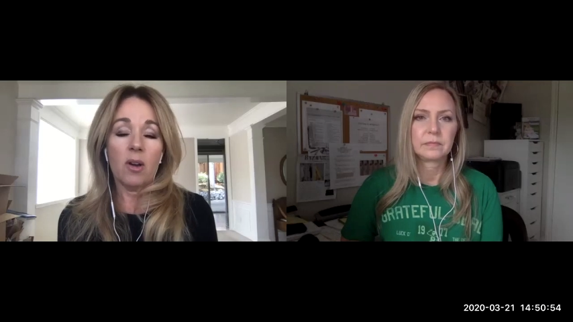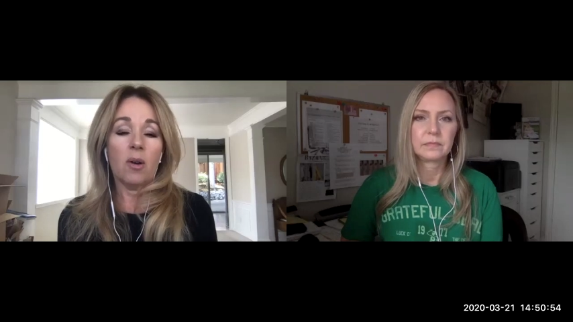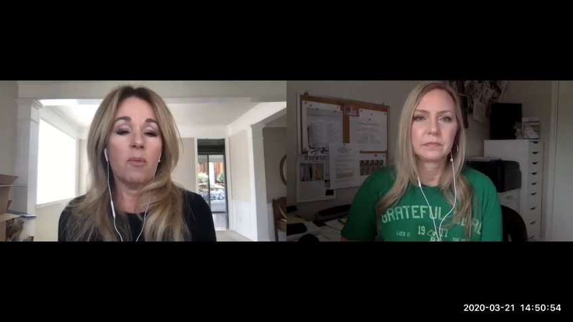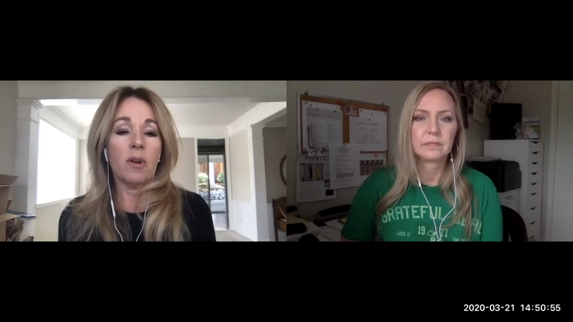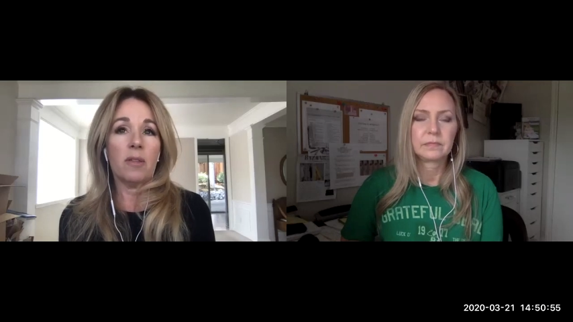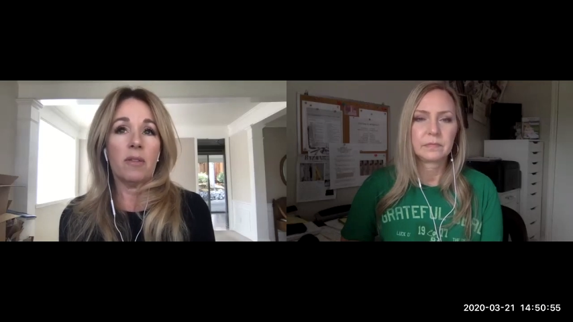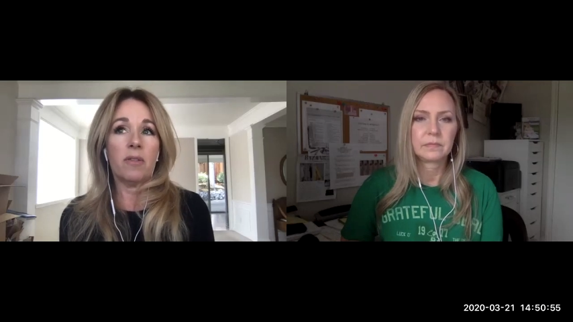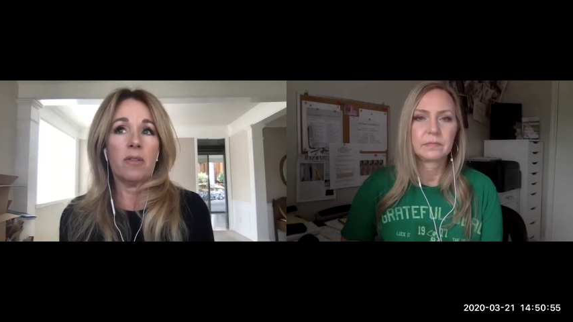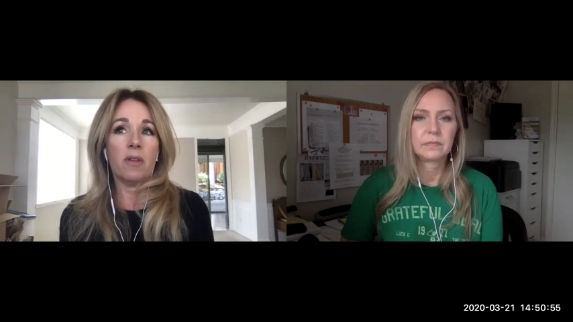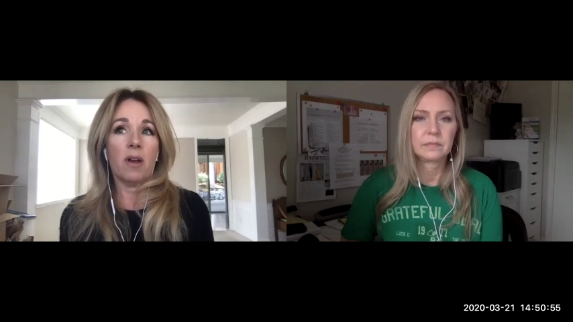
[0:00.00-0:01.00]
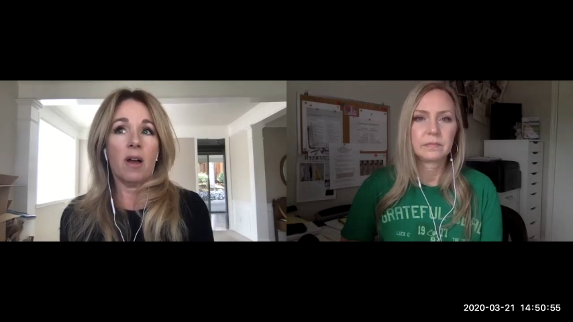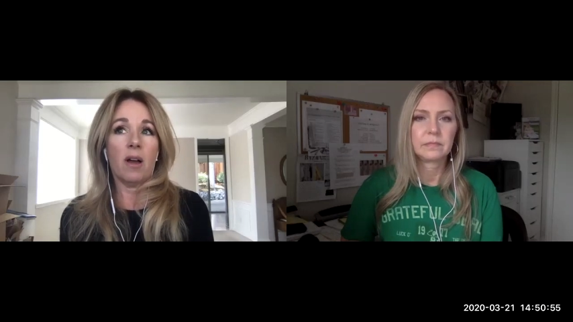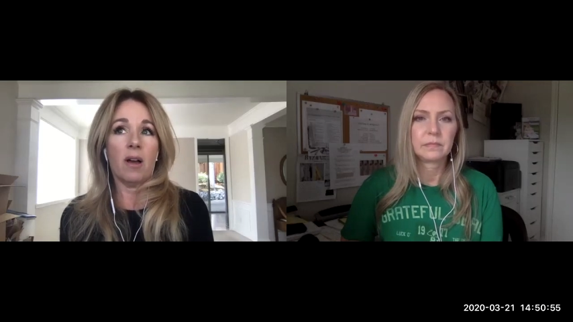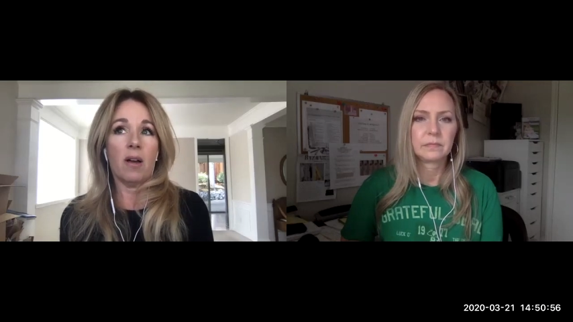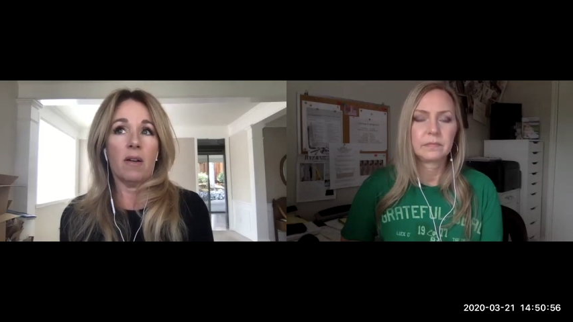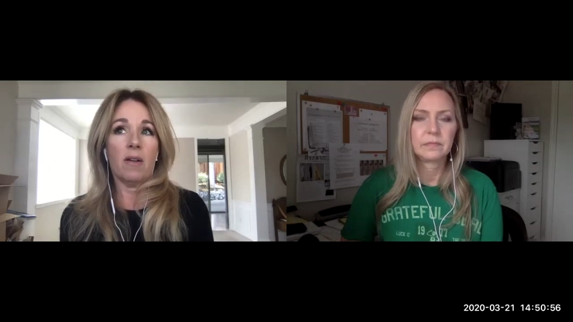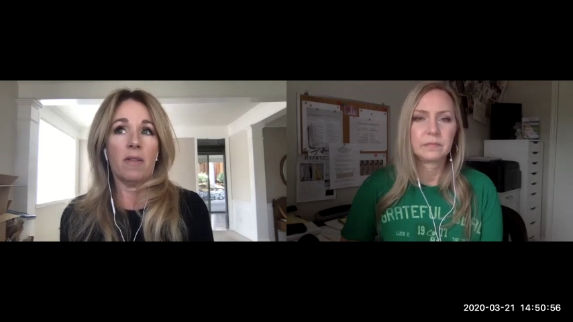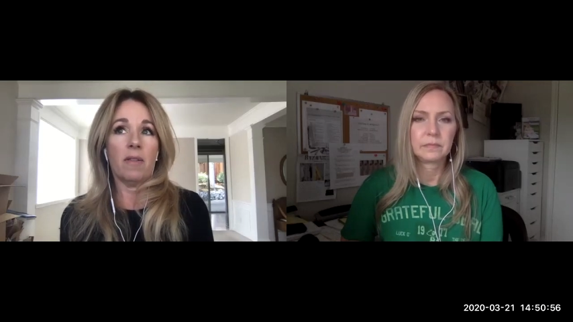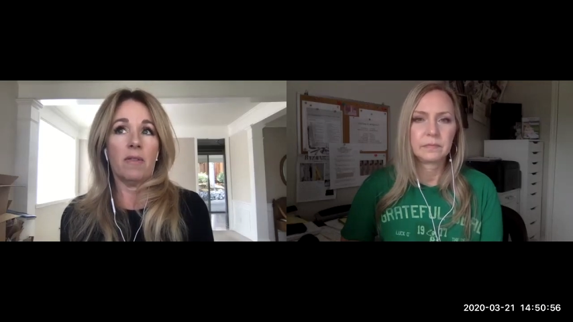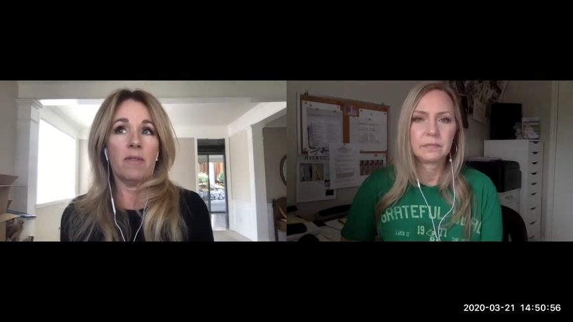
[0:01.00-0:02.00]
Speaker 1: with
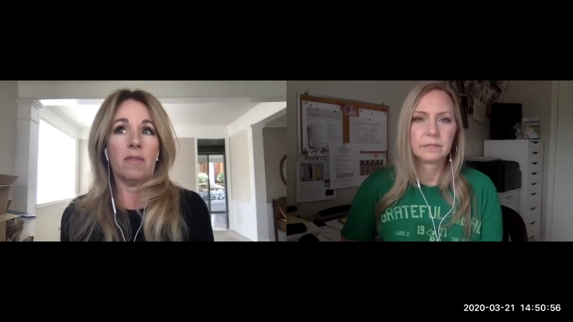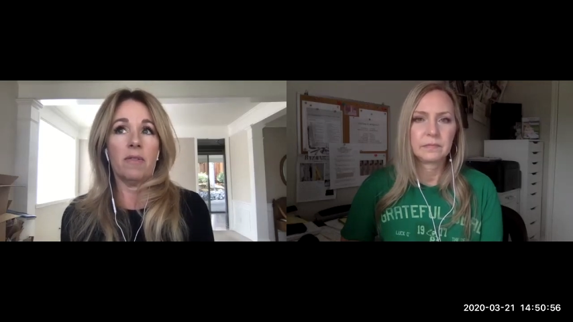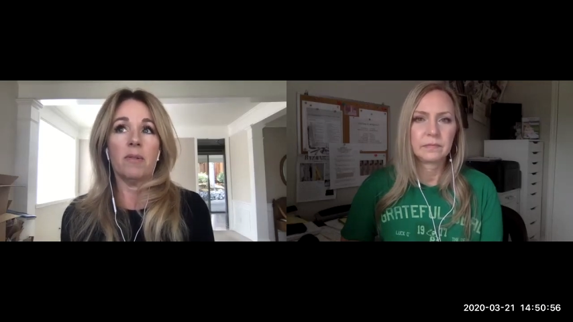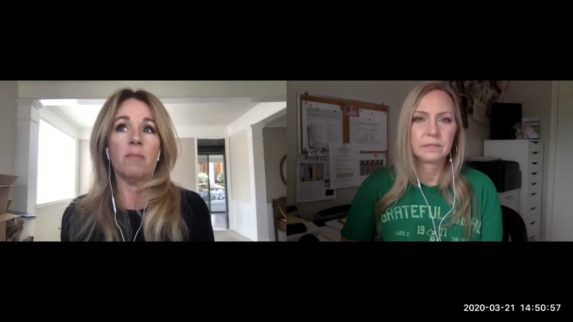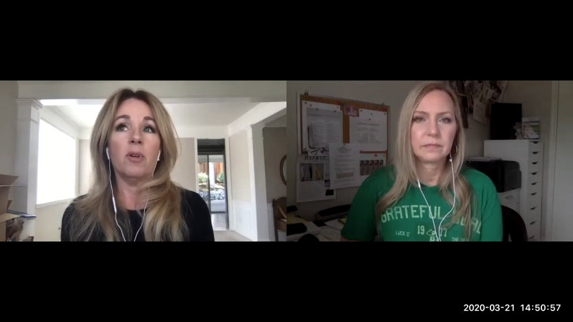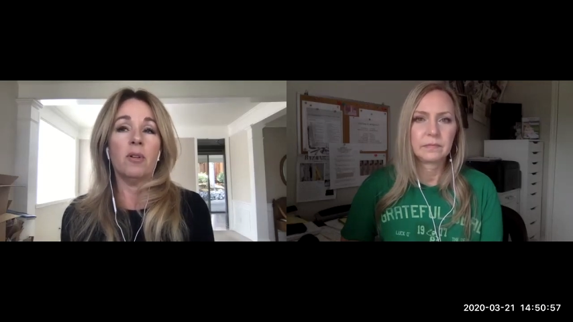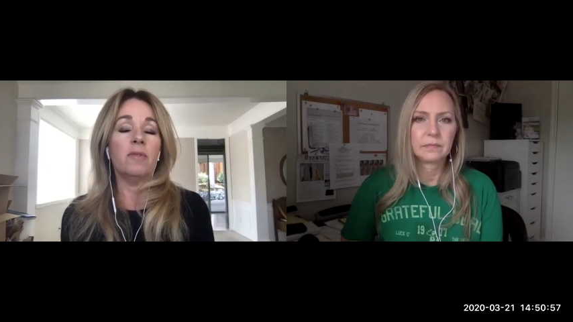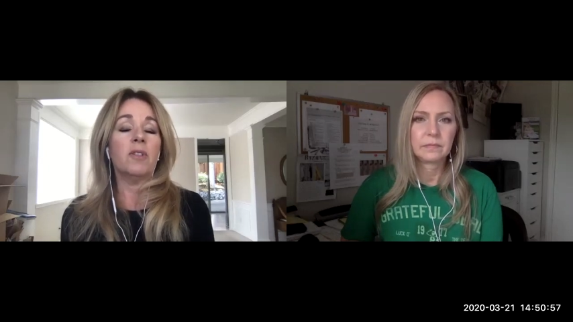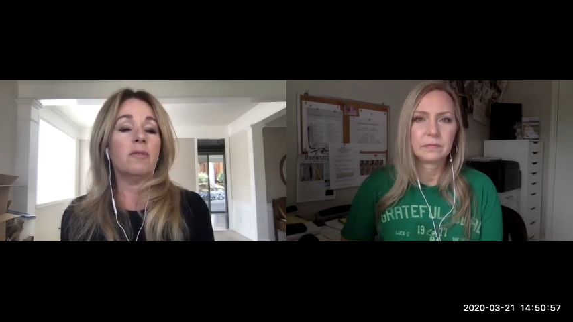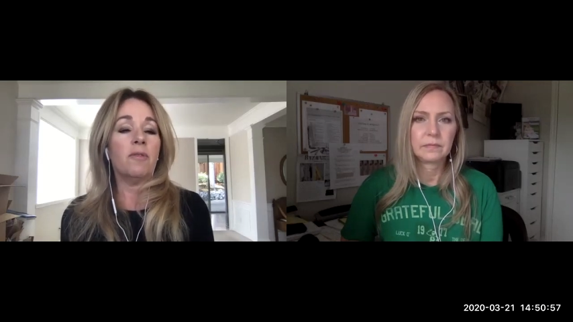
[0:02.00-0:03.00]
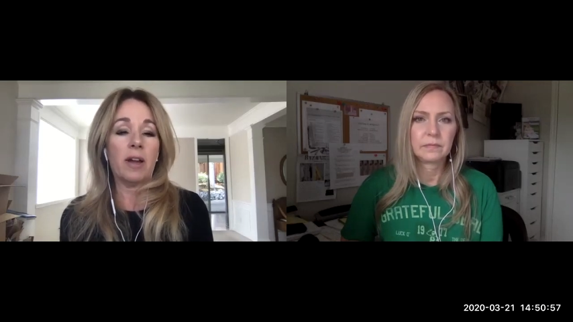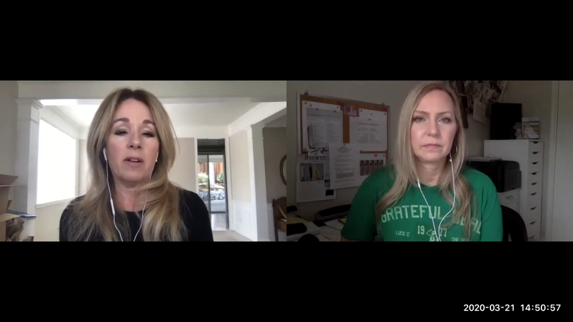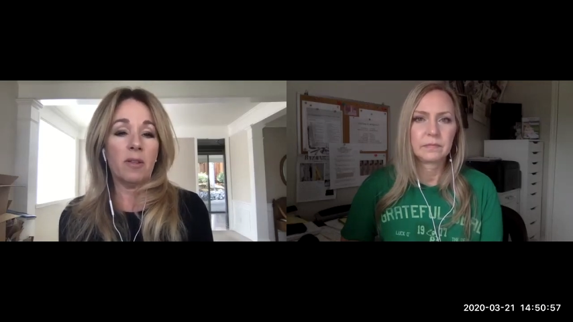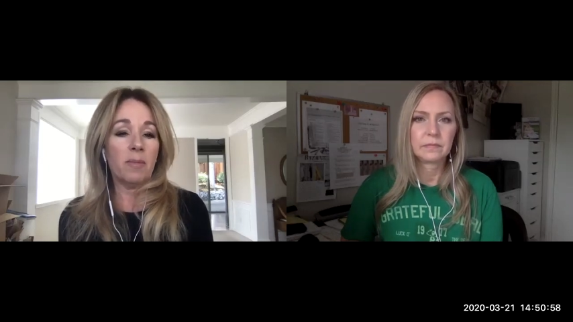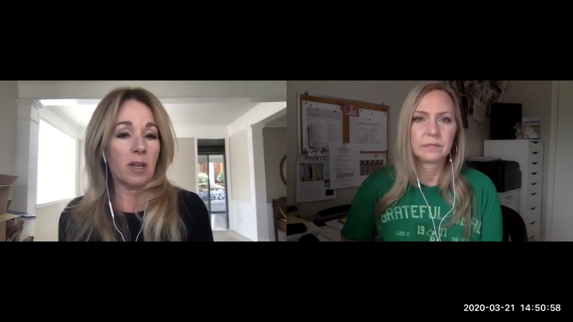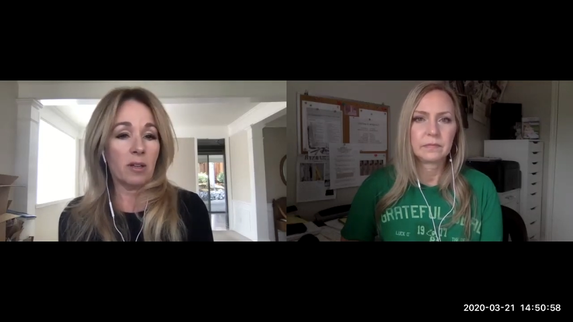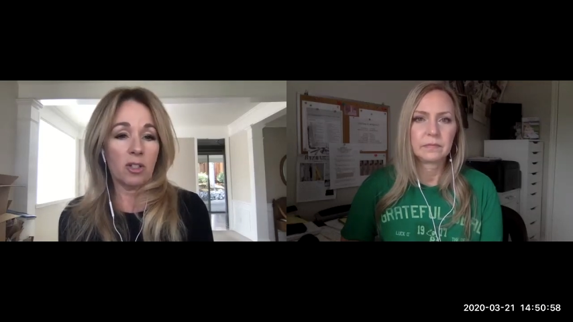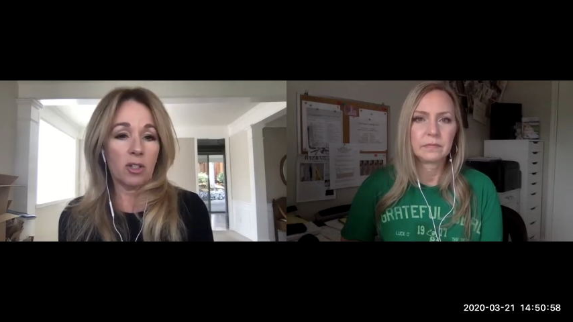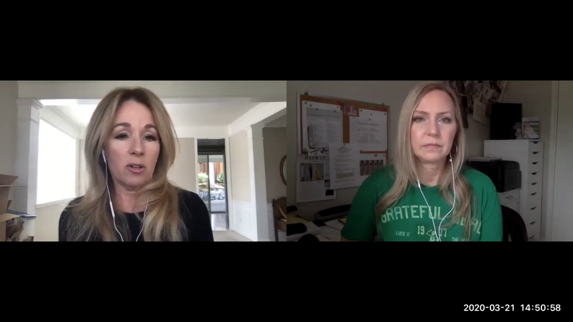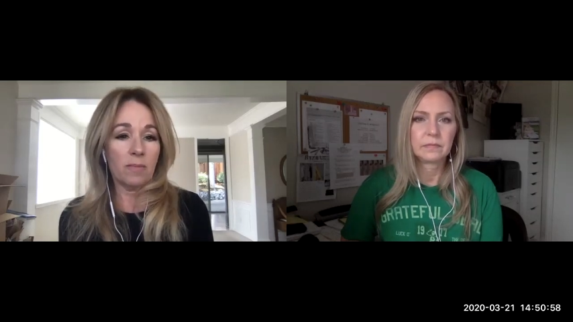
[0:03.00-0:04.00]
the move to fire the
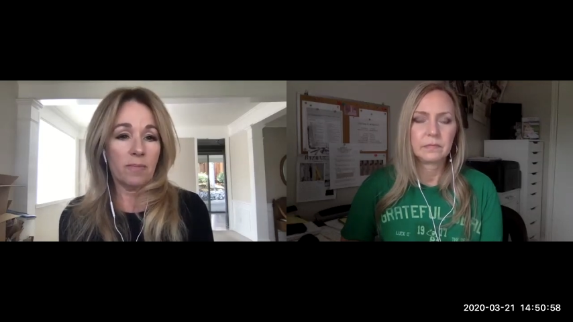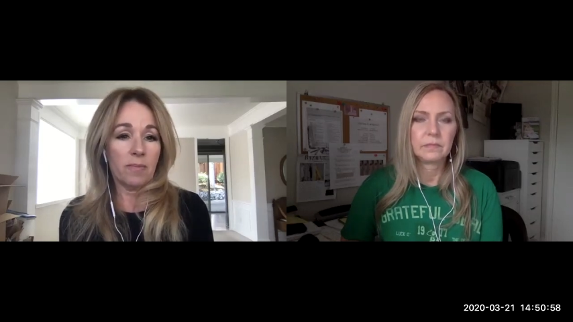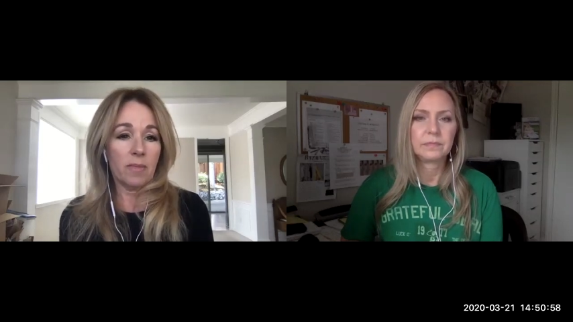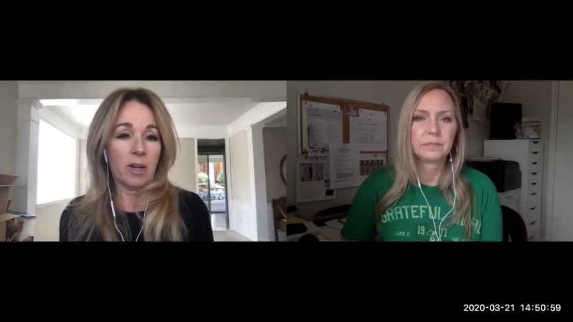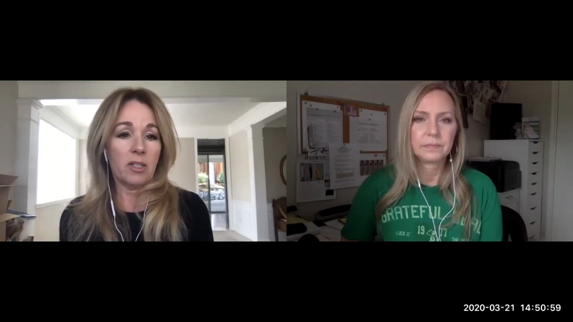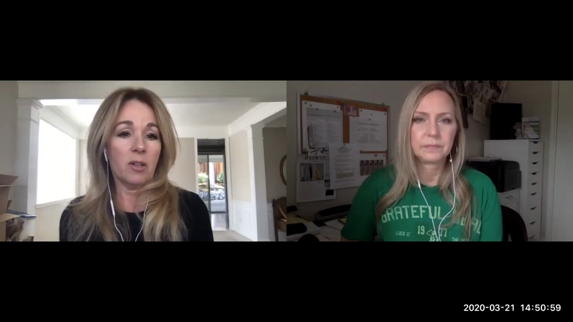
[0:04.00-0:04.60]
manager. I